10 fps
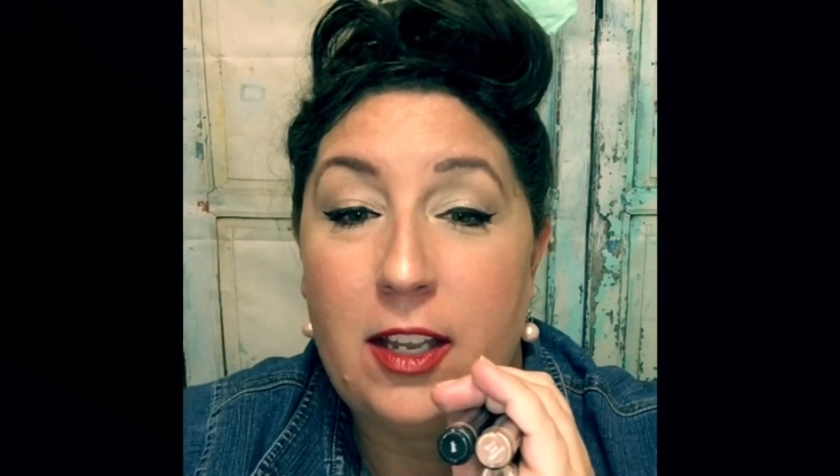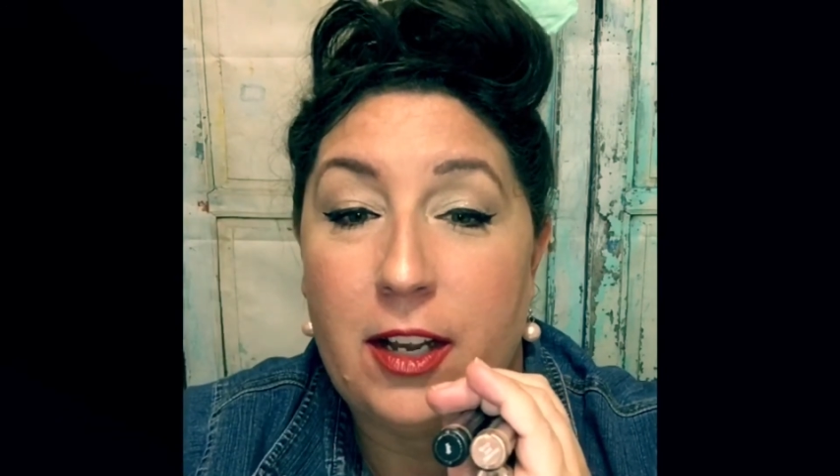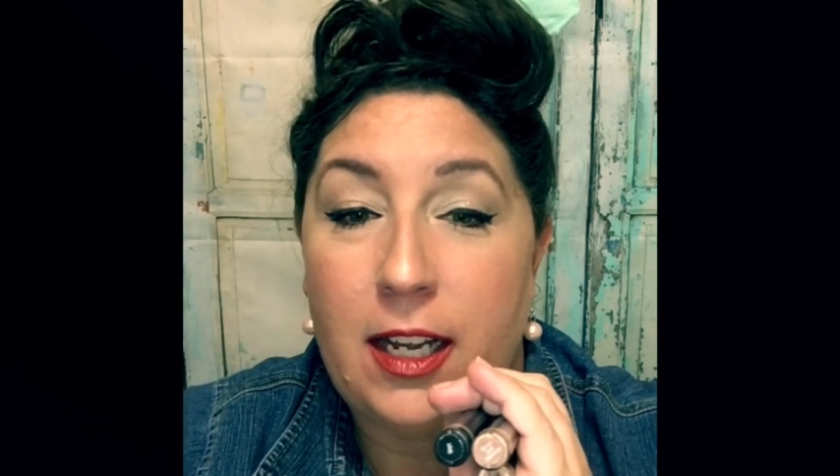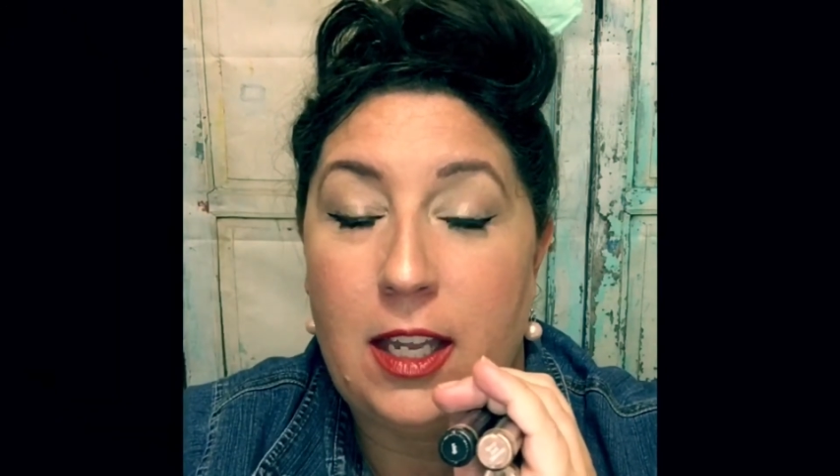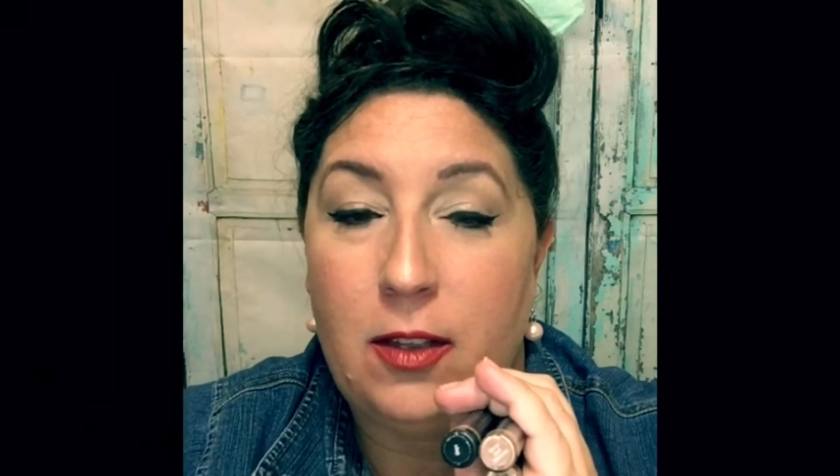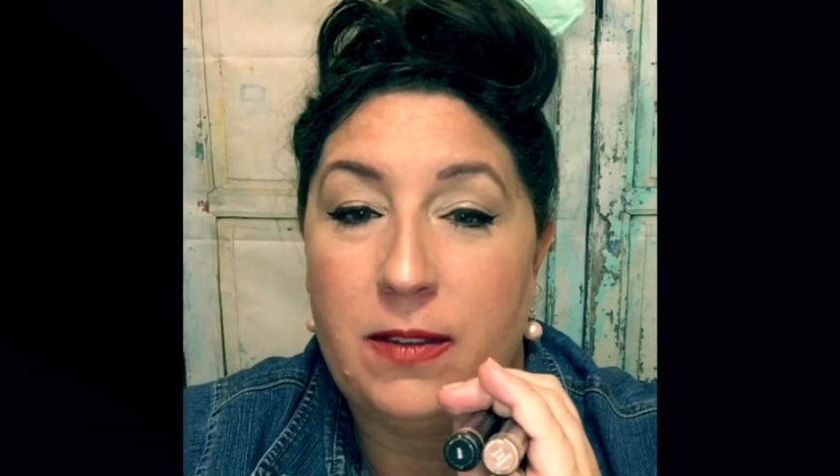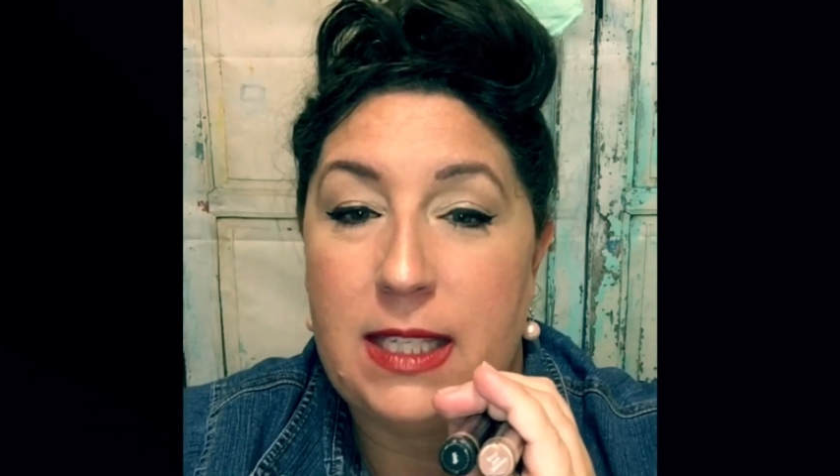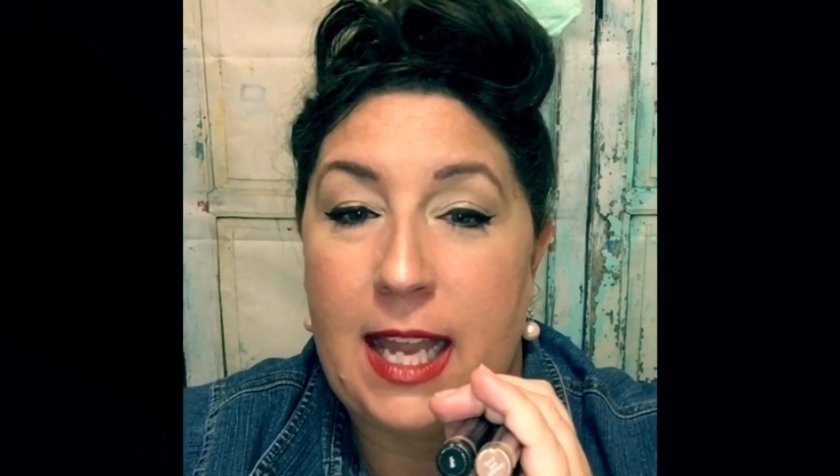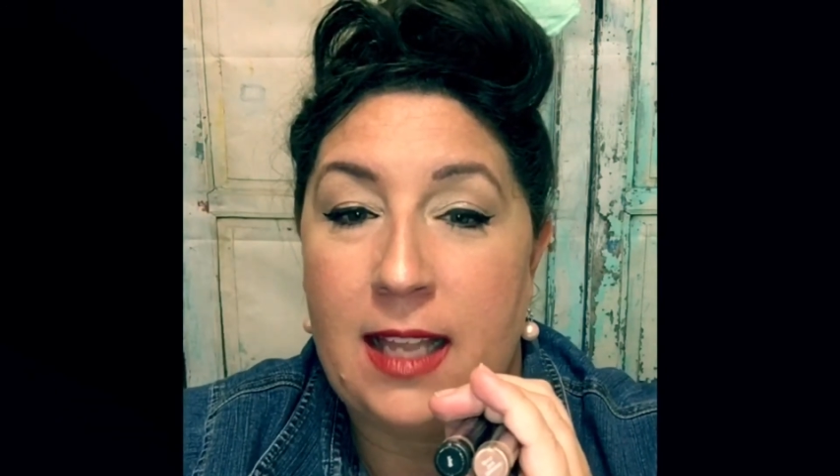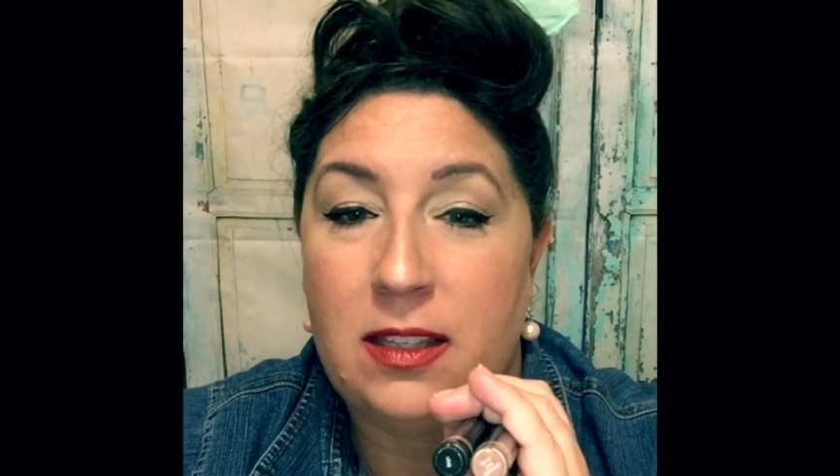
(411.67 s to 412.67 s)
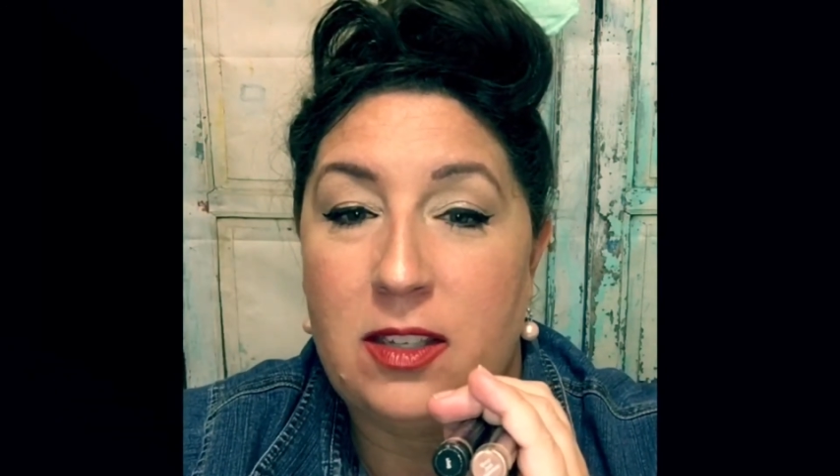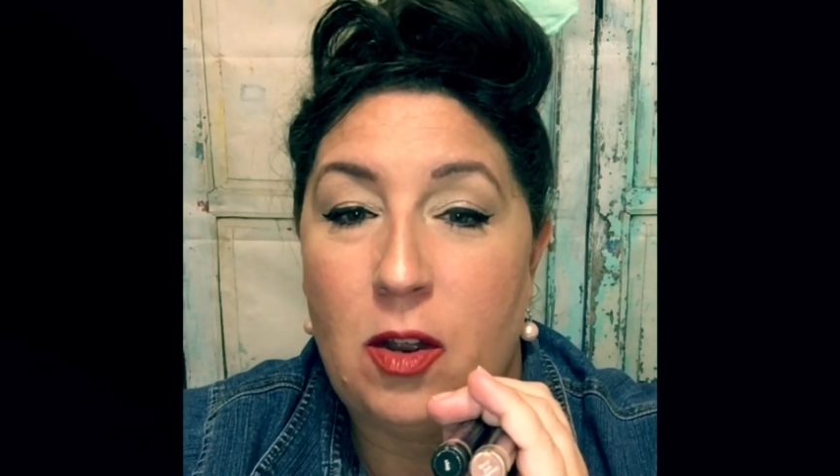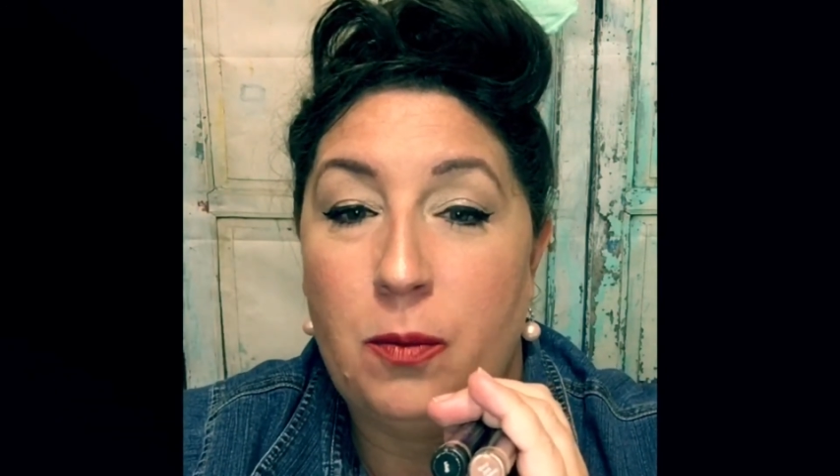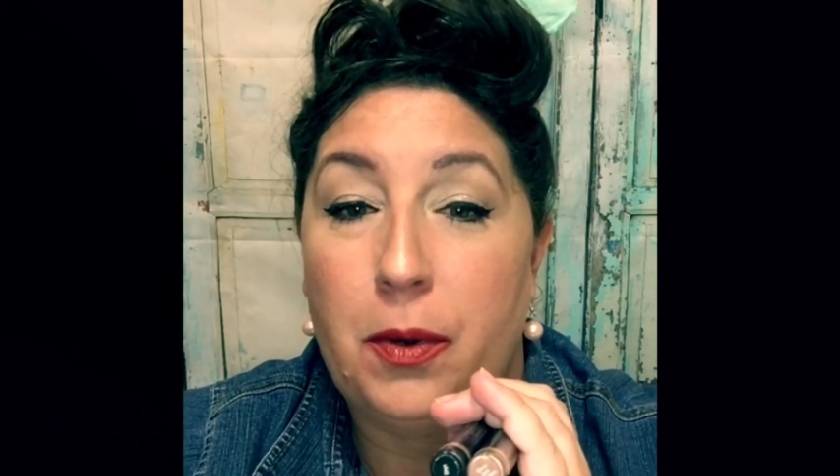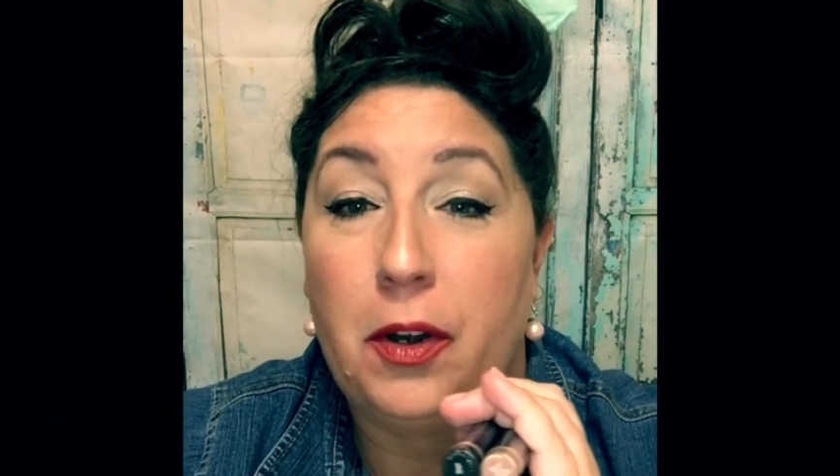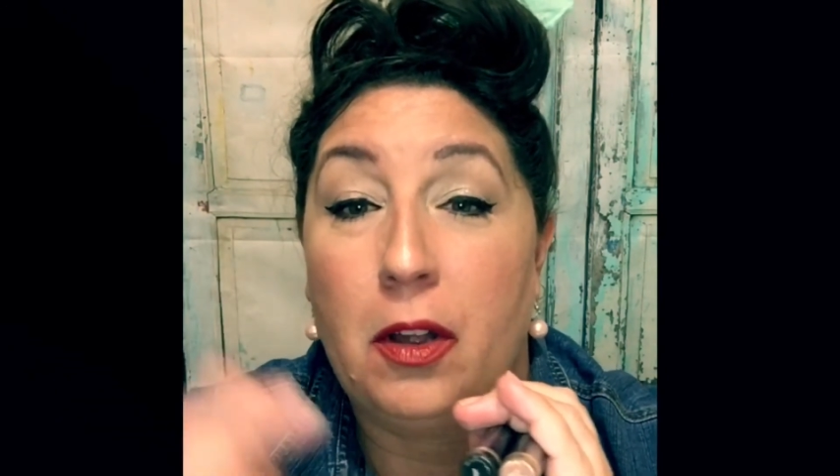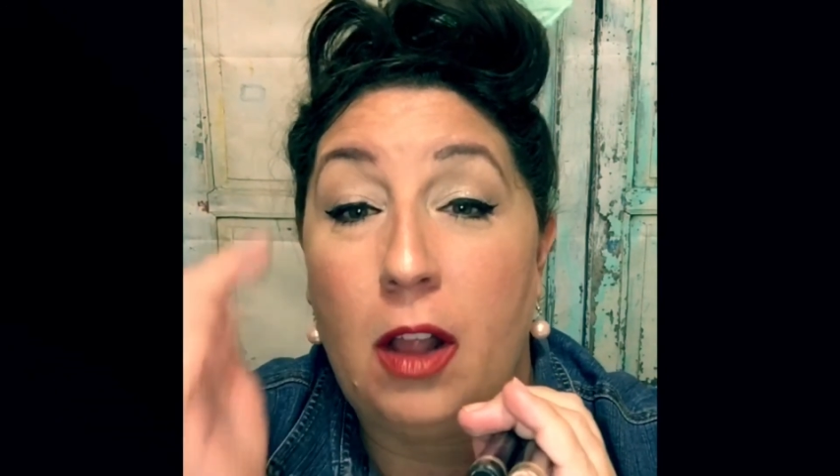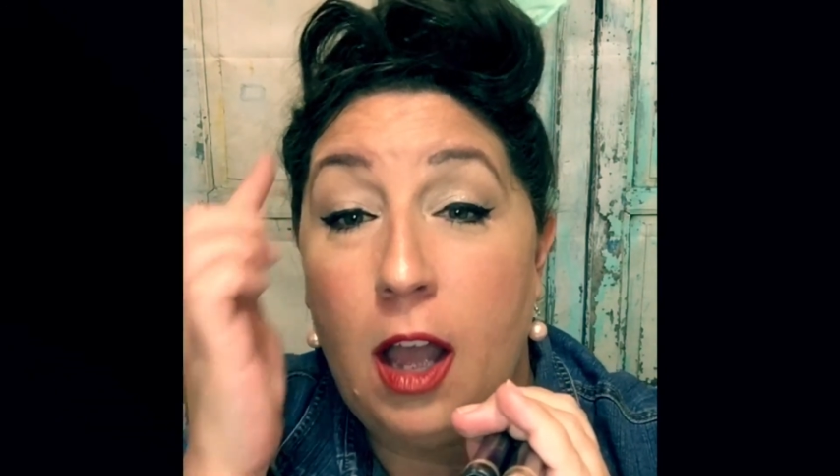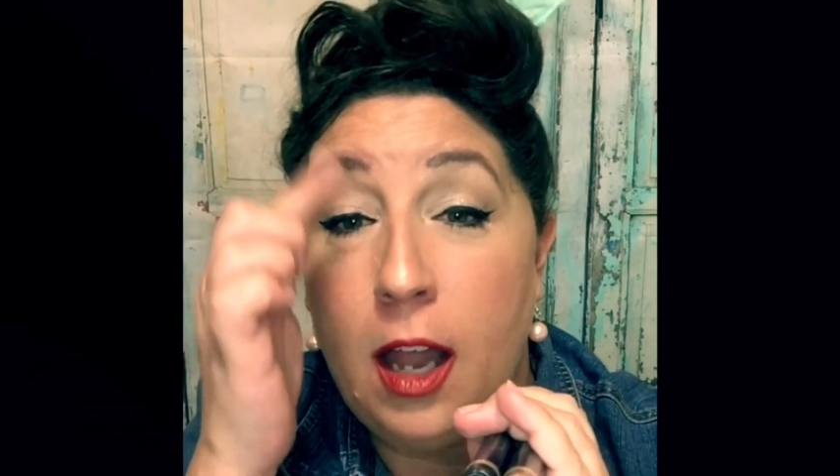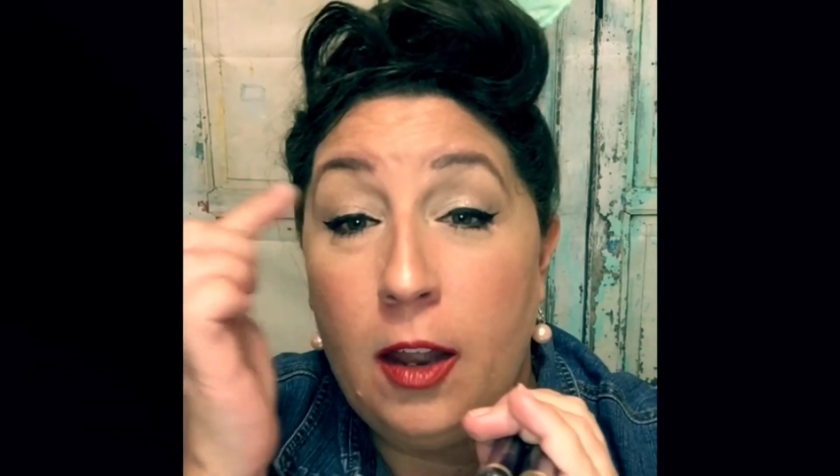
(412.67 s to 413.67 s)
You're gonna use Sandstone
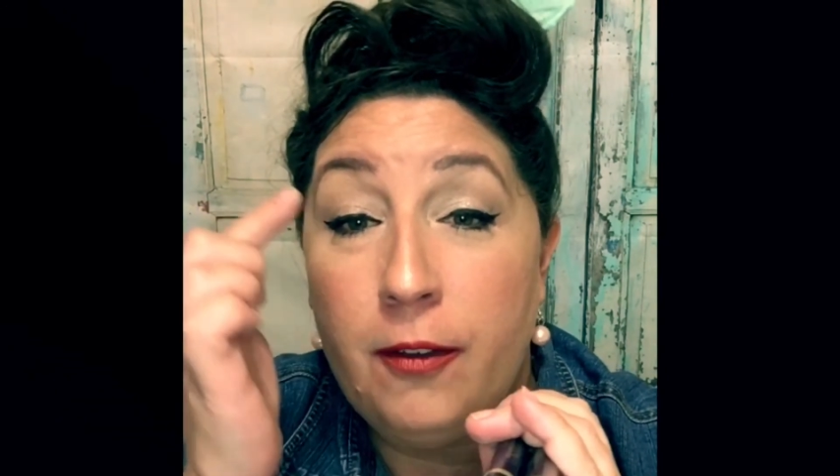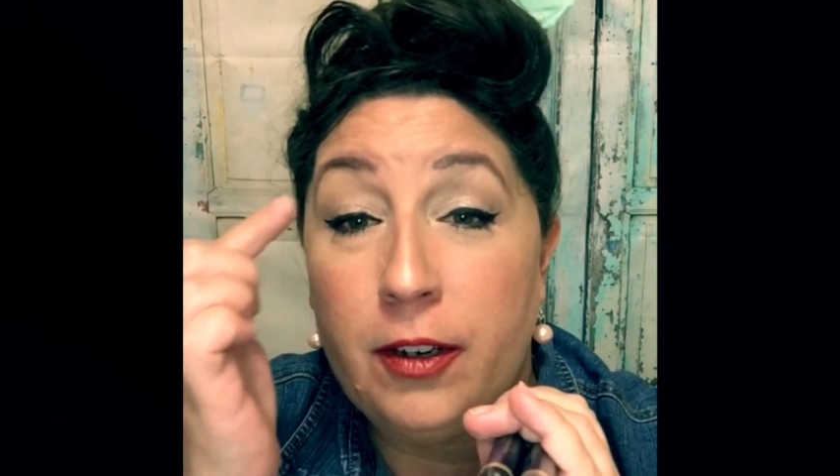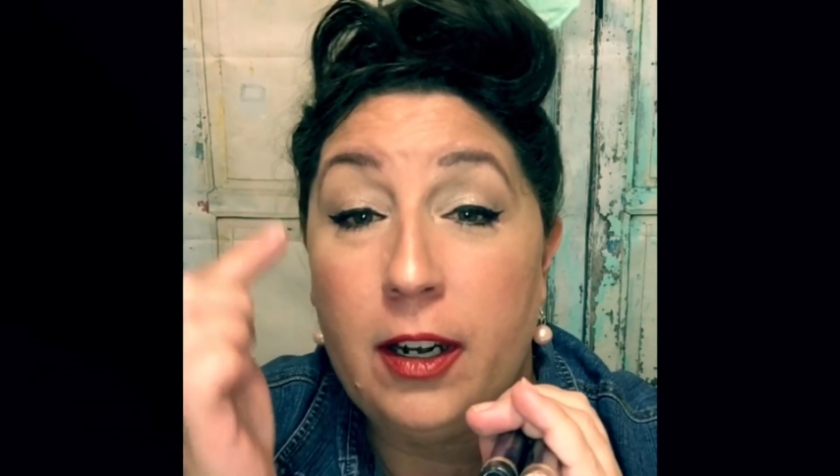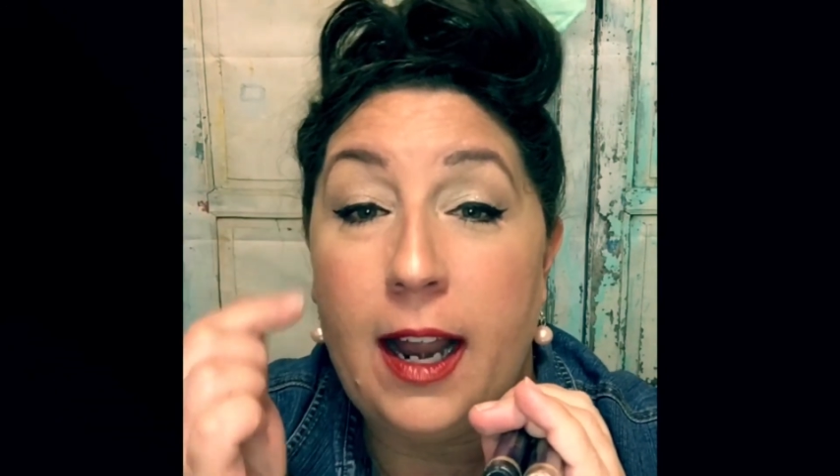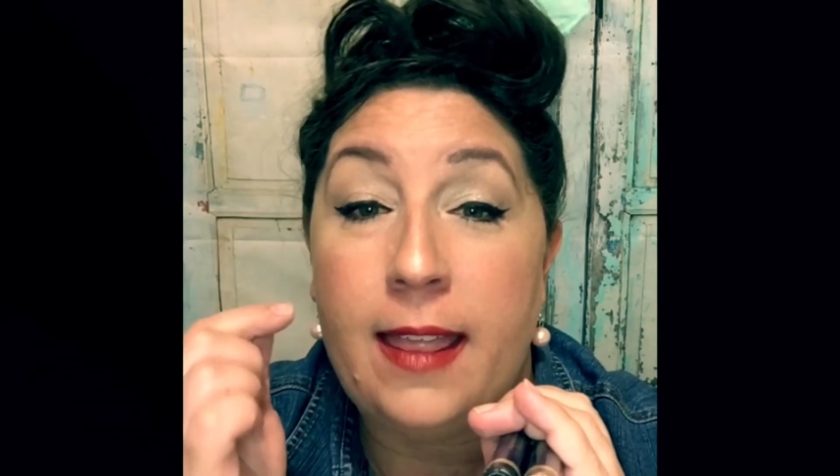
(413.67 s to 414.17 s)
Pearl all over,